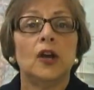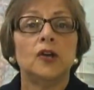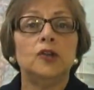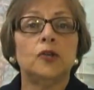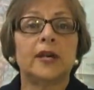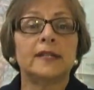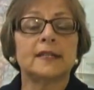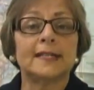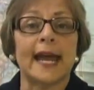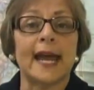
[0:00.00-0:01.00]
you can
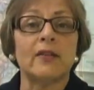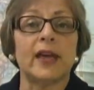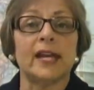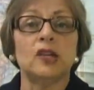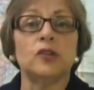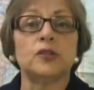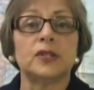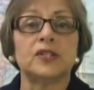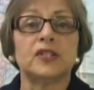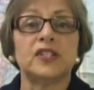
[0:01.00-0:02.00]
say that it
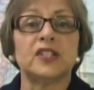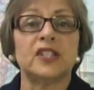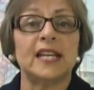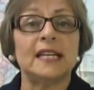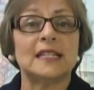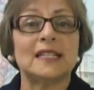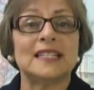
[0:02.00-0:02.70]
uses deceit,